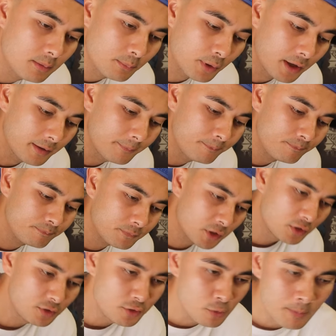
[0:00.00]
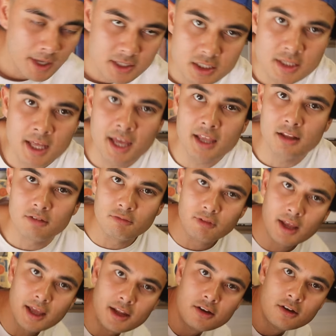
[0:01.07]
But could you imagine that?
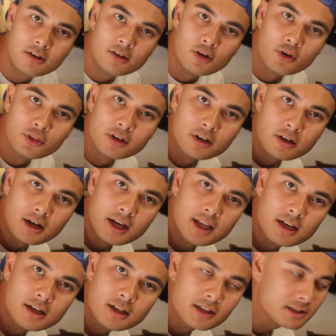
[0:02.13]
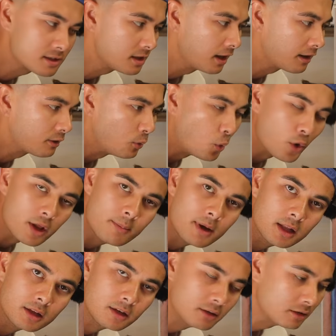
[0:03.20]
Red on the green, it's like
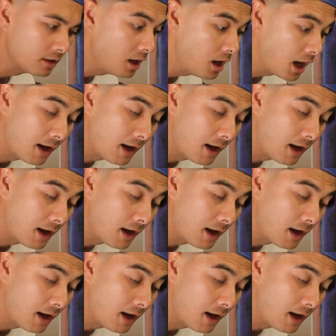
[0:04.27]
watermelon.